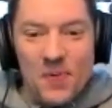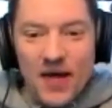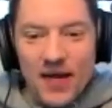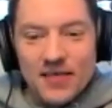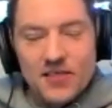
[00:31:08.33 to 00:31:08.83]

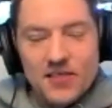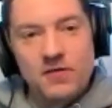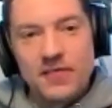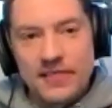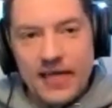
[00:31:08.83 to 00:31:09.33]
but uh, so
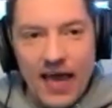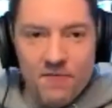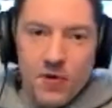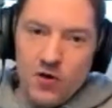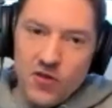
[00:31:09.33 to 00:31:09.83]
since I
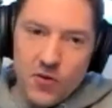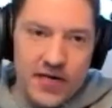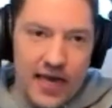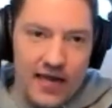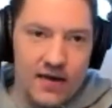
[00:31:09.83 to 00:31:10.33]
have both you
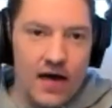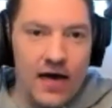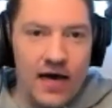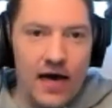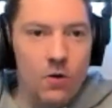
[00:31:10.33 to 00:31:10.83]
again,
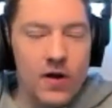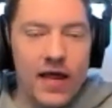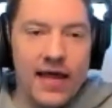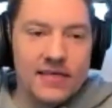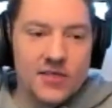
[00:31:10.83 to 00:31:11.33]
uh, I want
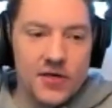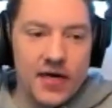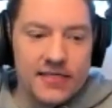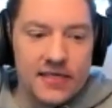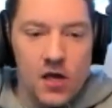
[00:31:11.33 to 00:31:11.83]
to ask you
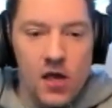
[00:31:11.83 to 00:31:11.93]
guys.